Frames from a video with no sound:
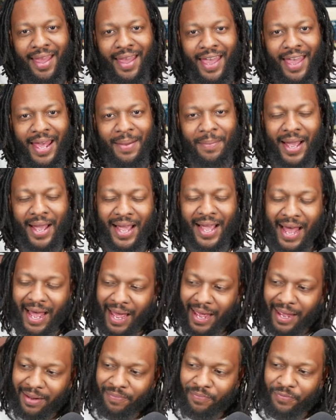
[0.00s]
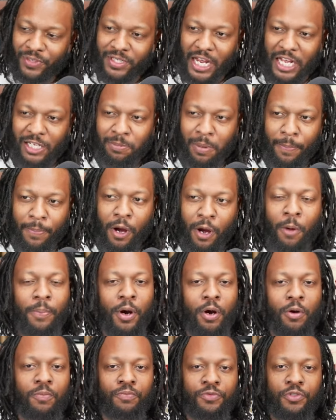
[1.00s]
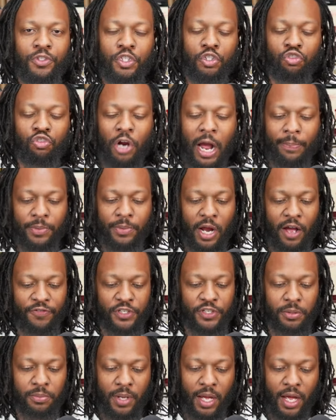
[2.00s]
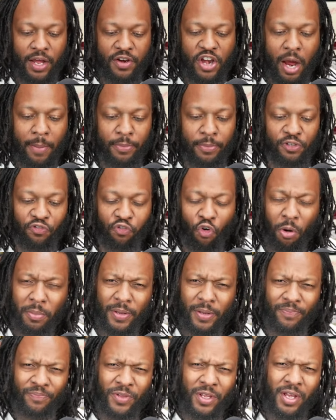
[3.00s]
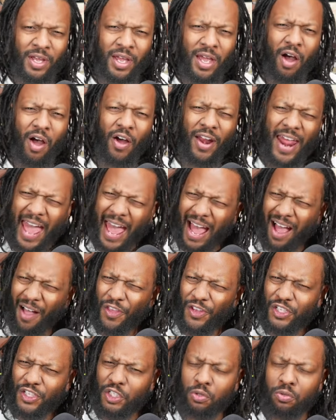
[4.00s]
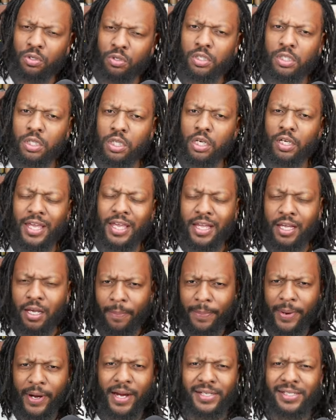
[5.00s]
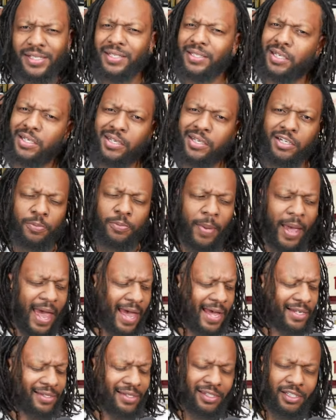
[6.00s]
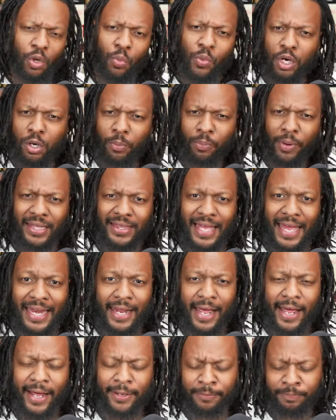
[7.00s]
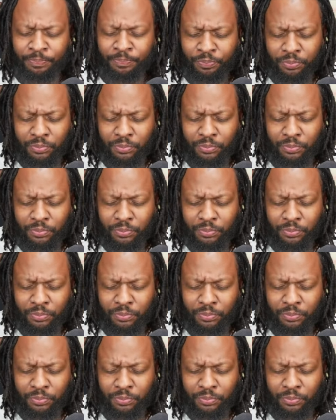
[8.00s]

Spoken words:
And my guy, Stats by Popo, just dropped off some numbers for me on how the Sooners look in comparison to years past. And so we're going to break that down.